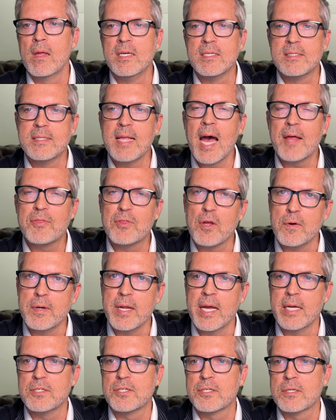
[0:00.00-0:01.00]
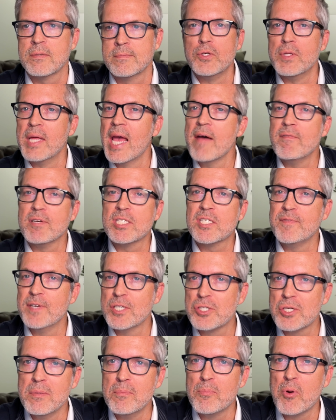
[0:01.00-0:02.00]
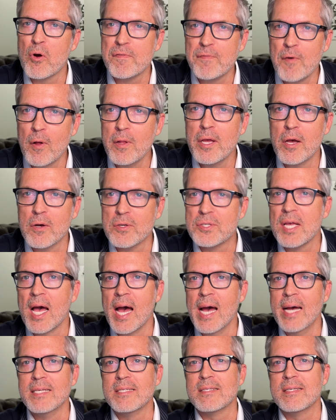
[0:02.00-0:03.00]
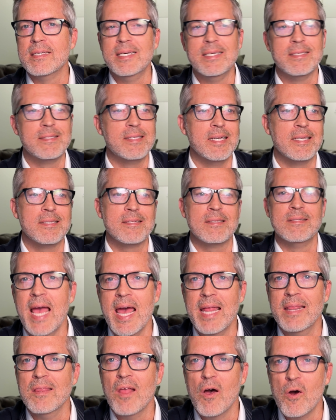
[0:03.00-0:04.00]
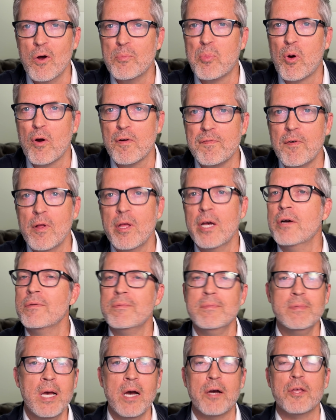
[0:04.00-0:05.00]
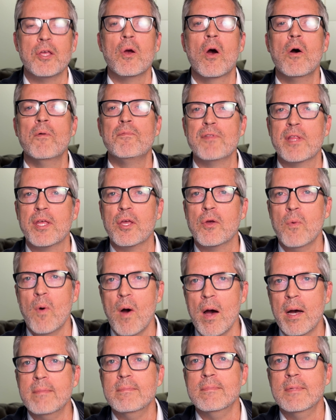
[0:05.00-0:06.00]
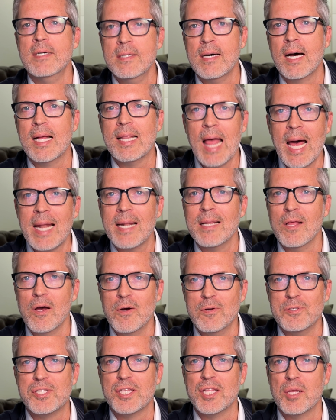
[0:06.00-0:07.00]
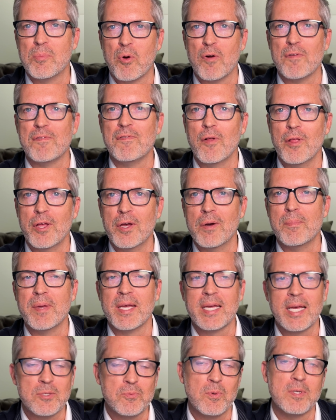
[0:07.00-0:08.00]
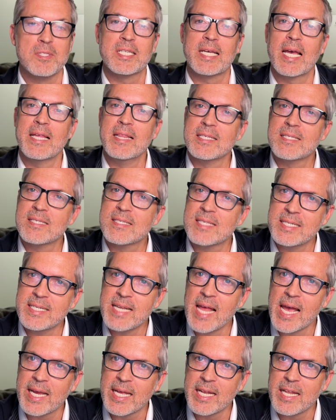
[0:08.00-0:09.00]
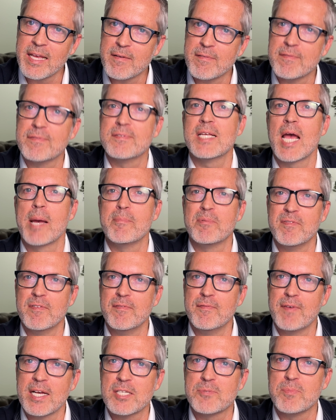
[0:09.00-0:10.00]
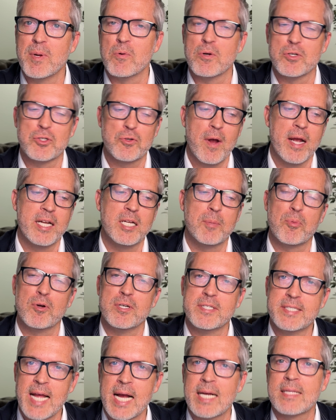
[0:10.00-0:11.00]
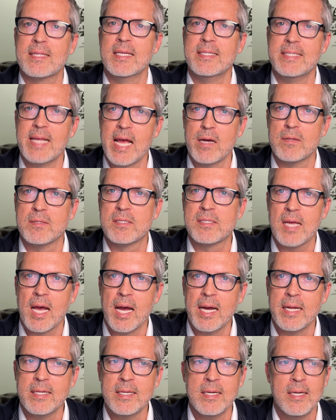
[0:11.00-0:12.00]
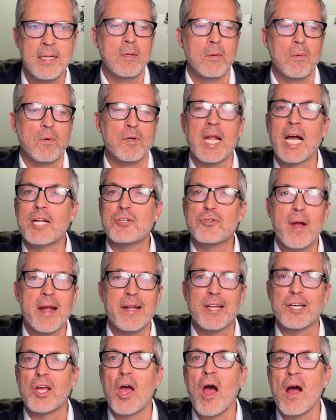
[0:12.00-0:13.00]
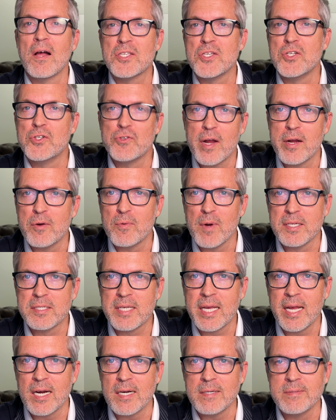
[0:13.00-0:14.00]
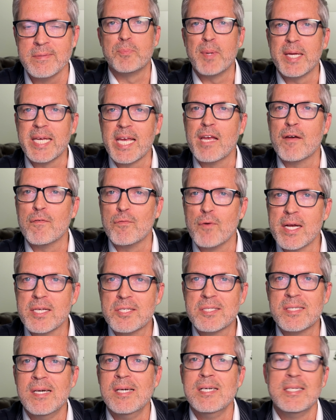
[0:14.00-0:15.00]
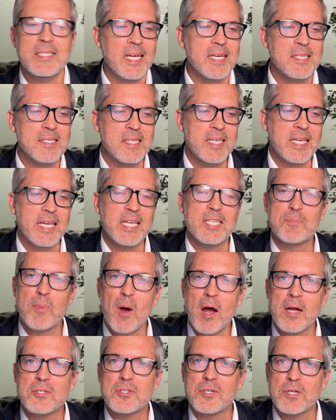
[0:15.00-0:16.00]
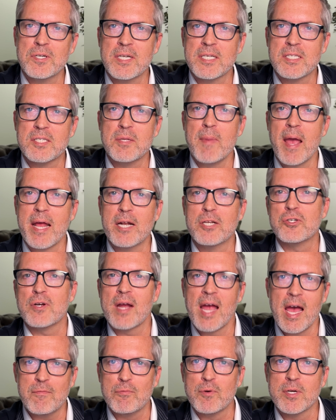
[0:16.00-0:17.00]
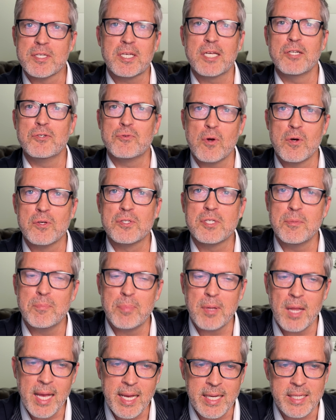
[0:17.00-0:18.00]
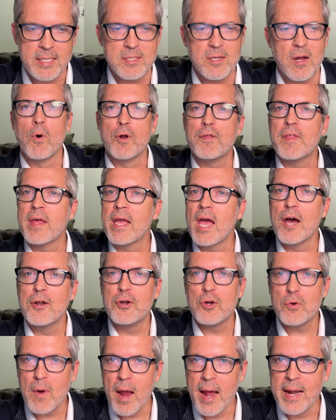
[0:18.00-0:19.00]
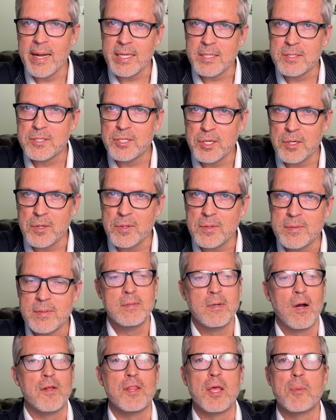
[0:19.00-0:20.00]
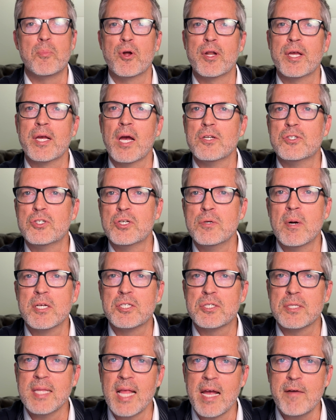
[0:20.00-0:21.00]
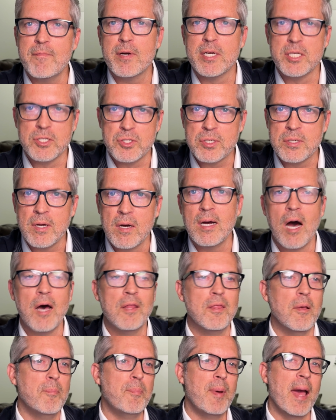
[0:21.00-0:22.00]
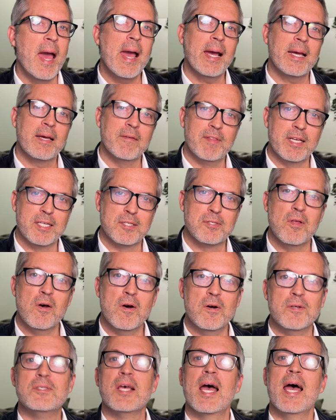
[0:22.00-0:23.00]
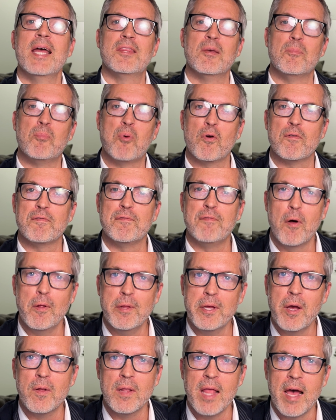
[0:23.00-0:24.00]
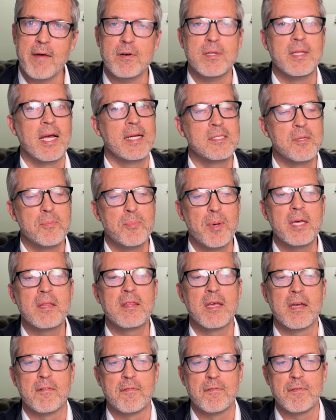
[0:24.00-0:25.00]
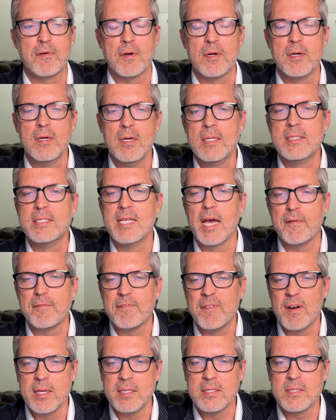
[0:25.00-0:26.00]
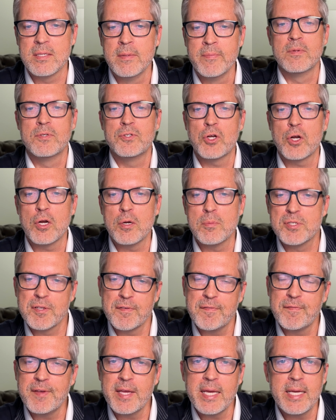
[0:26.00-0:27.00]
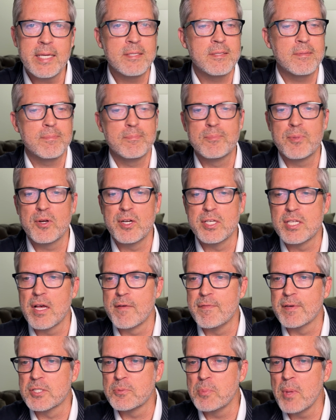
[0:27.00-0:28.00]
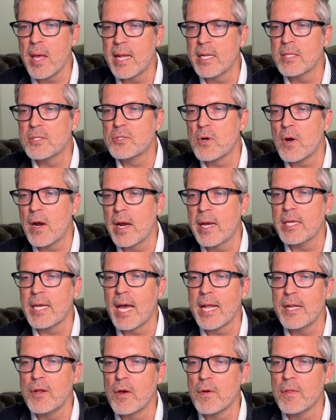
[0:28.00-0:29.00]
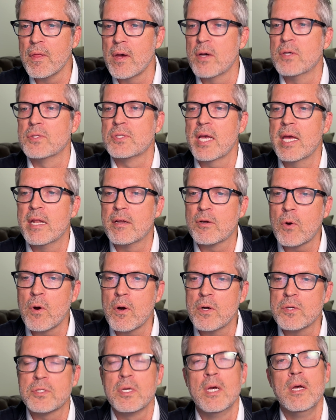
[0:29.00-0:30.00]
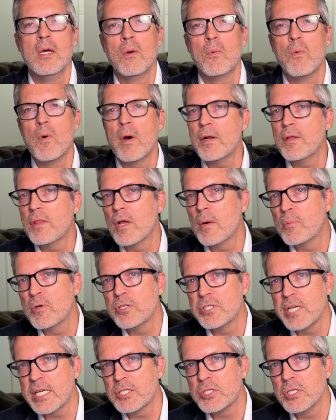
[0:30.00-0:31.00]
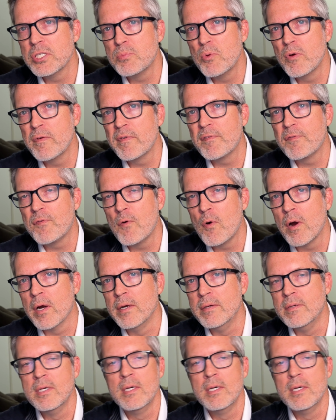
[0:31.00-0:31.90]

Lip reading: is that their niche? Do they have a sufficient portfolio size? Is this 10 loan portfolio? No, hopefully you want a lot of loans in the portfolio because once again, this is a negative type of investment. We're trying to protect the downside. We're not trying to concentrate risk here. Speaking of risk, does the manager have risk controls in place? What are they underwriting to? Are they putting on too much leverage on the back of these loans at the portfolio level? That's a big thing for debt funds. Terms and fees, pretty self-explanatory. You got to know those. And of course, what are their projections moving forward?